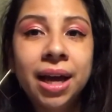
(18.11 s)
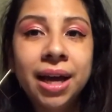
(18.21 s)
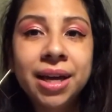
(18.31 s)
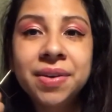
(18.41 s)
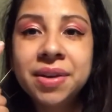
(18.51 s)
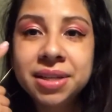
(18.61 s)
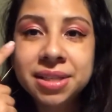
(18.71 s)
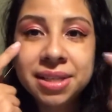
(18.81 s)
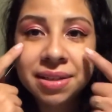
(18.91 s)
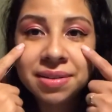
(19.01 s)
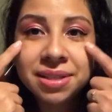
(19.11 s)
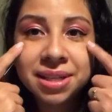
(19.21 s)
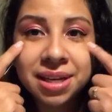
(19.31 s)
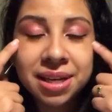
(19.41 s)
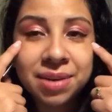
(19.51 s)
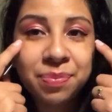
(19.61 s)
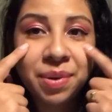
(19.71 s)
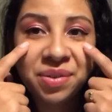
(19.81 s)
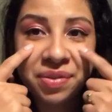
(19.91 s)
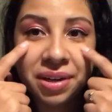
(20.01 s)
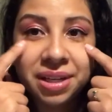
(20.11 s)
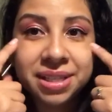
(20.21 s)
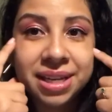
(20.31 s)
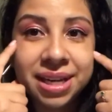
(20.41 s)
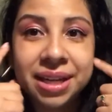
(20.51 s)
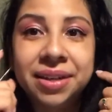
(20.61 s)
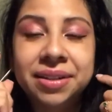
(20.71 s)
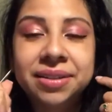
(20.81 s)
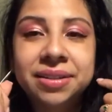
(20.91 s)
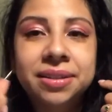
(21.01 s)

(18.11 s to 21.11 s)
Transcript: And you can still see puffiness here.